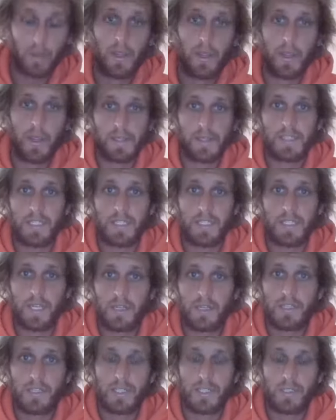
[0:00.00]
and
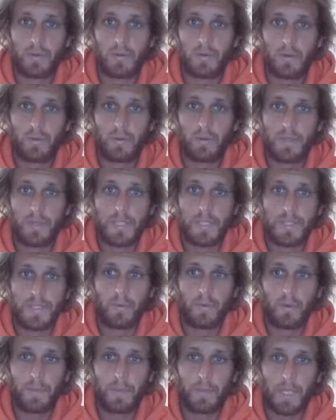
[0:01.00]
such, all this
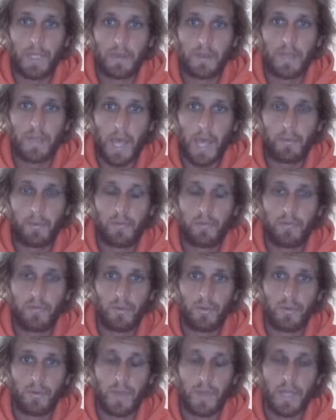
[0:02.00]
will begin to happen
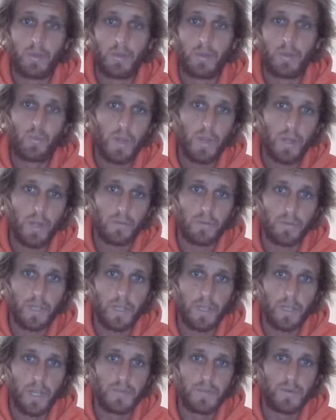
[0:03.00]
for you, and you will
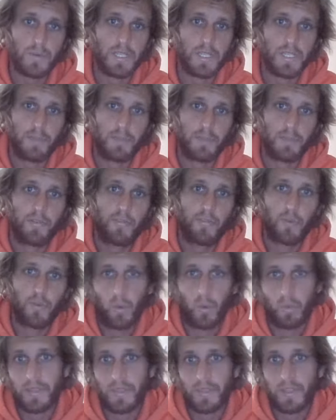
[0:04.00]
realize what I said
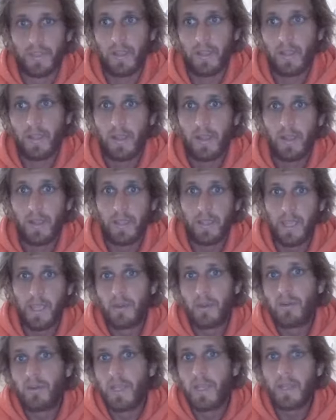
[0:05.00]
before with the
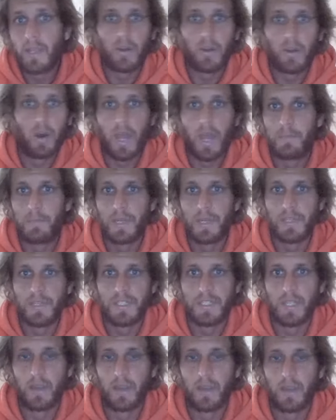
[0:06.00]
can you hear the high pitched
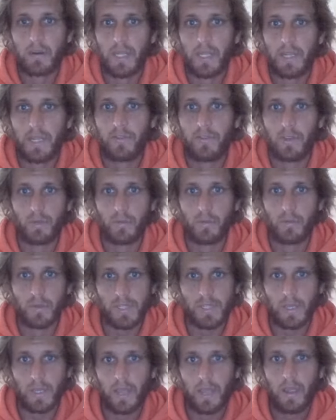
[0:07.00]
sound leaving you?
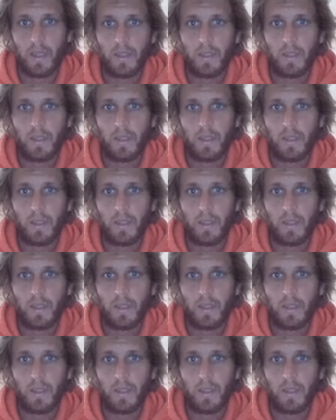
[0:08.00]
It's like a